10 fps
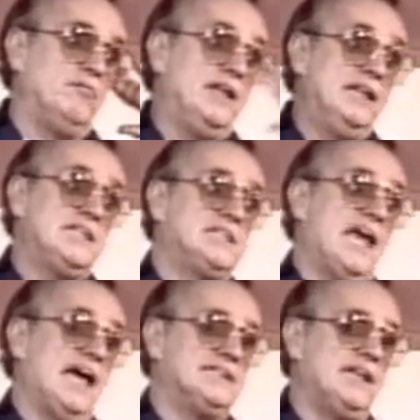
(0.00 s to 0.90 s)
Religion
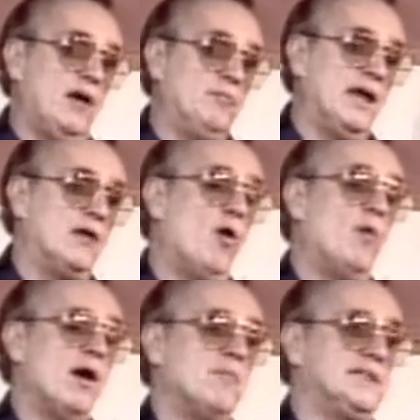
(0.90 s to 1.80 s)
hasn't helped me, and I'm
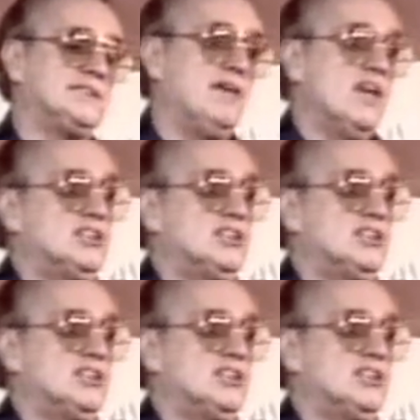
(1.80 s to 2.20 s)
all by myself.